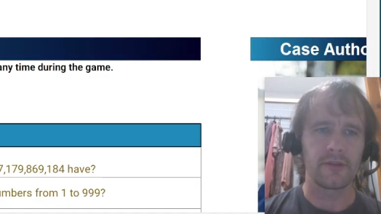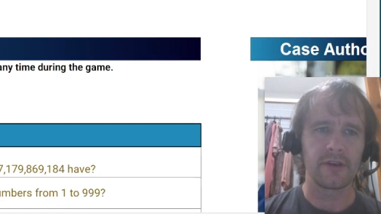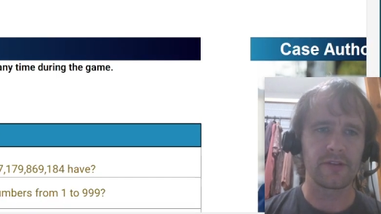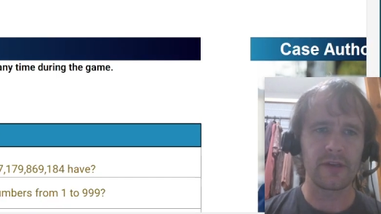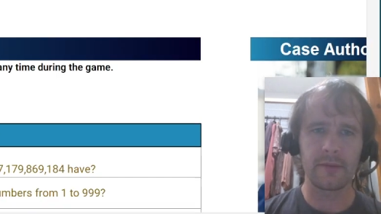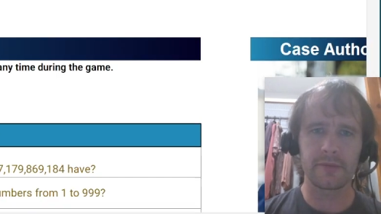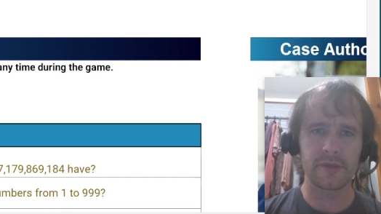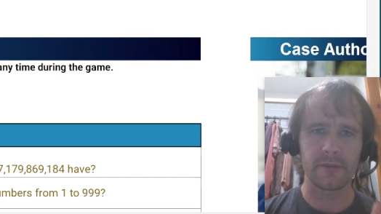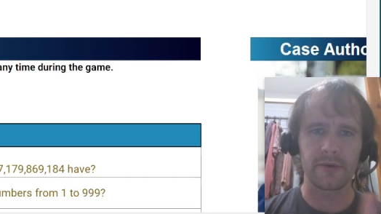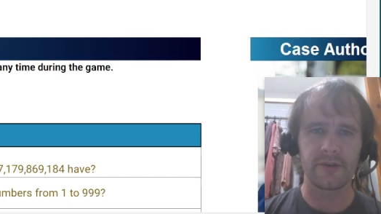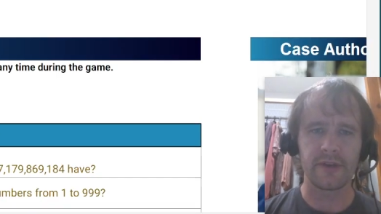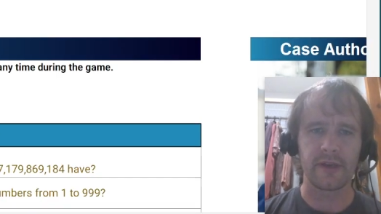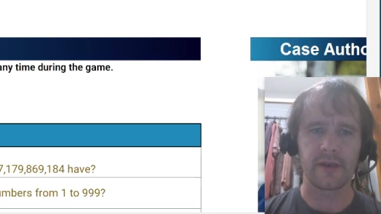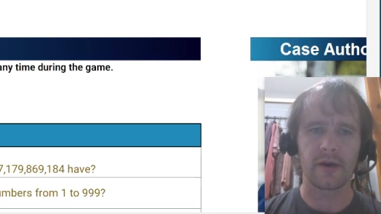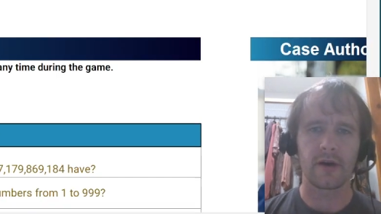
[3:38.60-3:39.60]
examples I'm going to
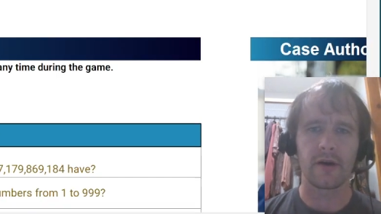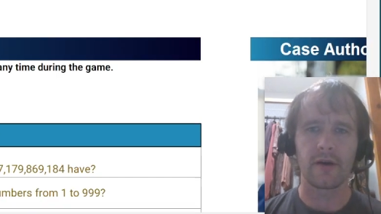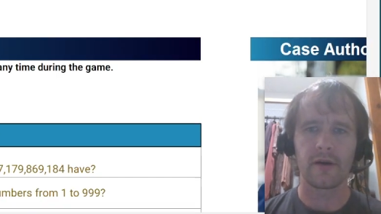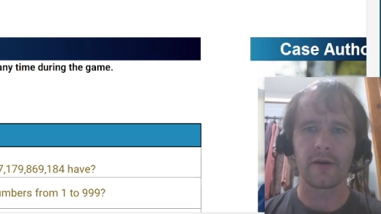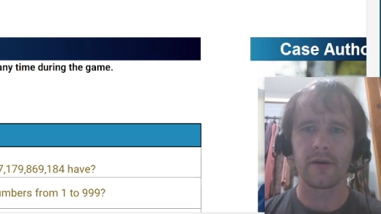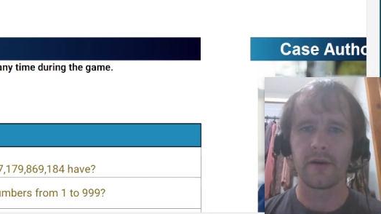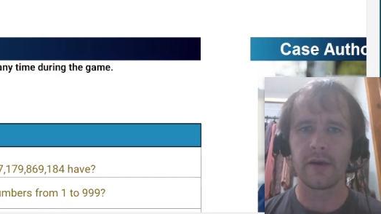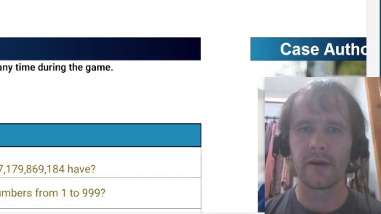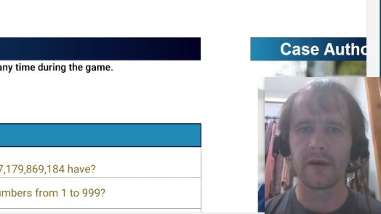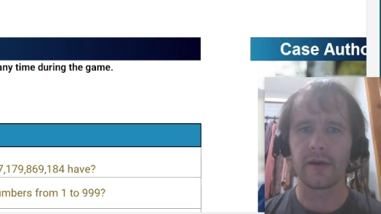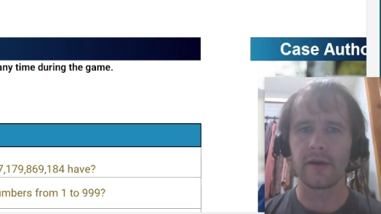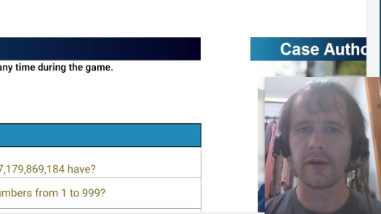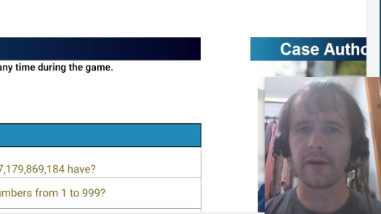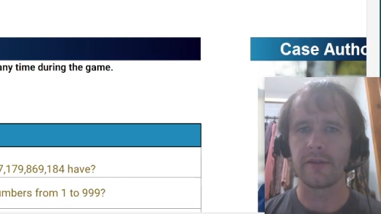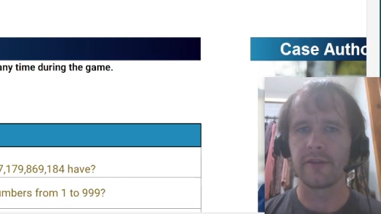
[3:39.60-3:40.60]
take are
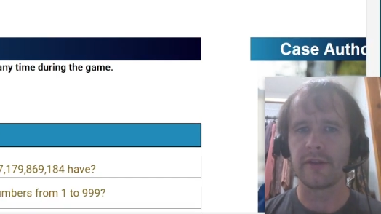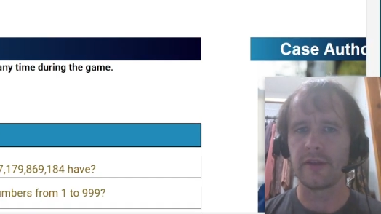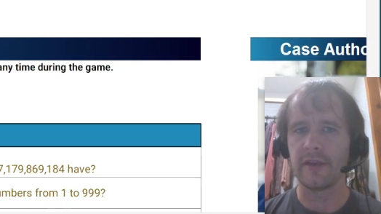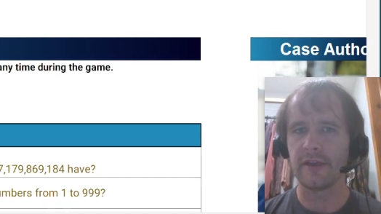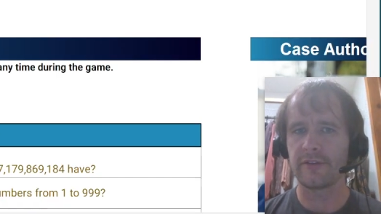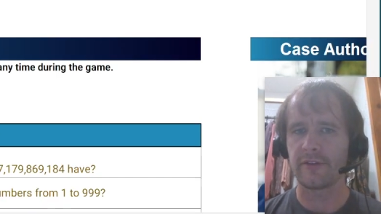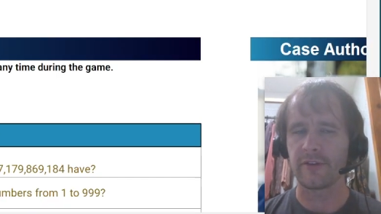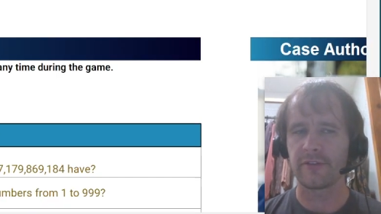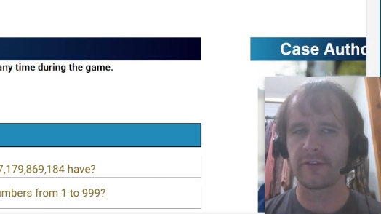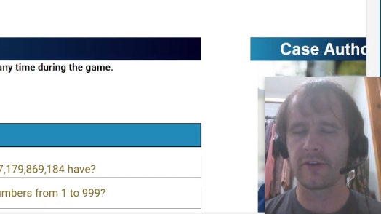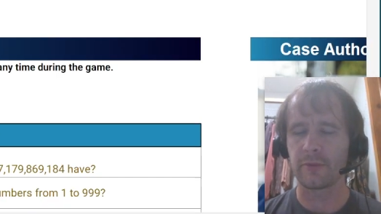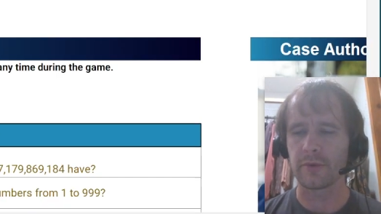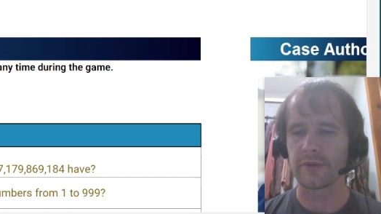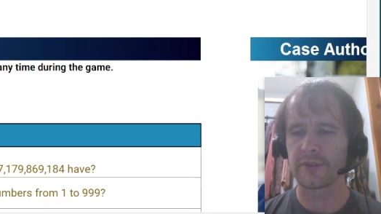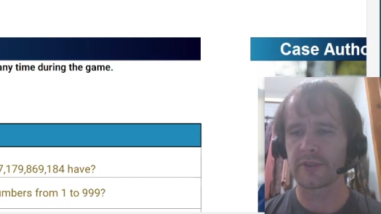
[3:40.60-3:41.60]
uh, the It's a
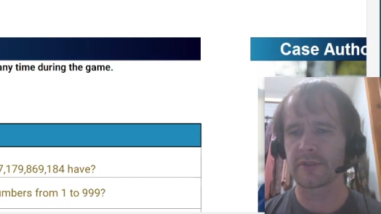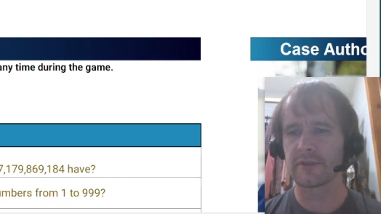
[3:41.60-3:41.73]
Sequence